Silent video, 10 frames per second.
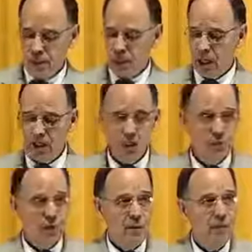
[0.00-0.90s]
And yet
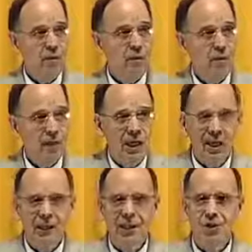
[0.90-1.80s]
these feminists have been
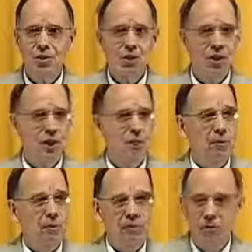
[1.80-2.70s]
saying, ditch your
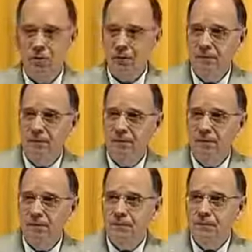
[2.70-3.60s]
husbands.
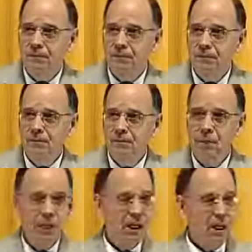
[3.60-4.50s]

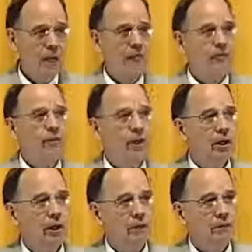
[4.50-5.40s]
You need to get
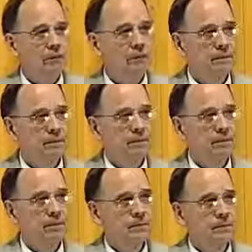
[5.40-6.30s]
free.
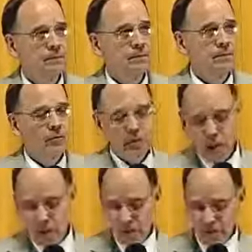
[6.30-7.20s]
If you
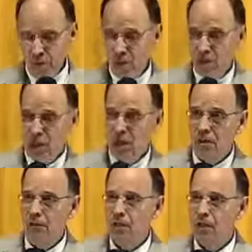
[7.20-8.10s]
need a divorce, get
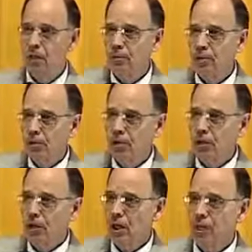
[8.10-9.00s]
it. You need an
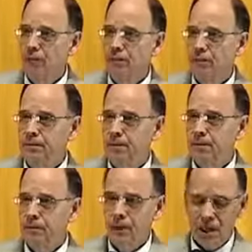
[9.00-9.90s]
abortion, get it.
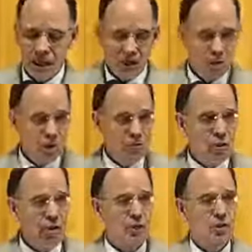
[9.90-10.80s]
You cut the
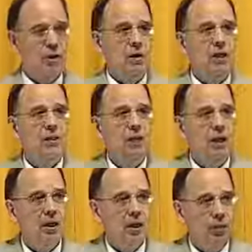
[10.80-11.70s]
strings that are
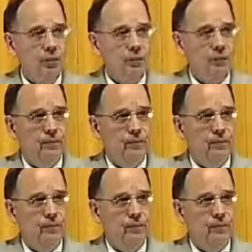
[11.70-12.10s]
limiting you.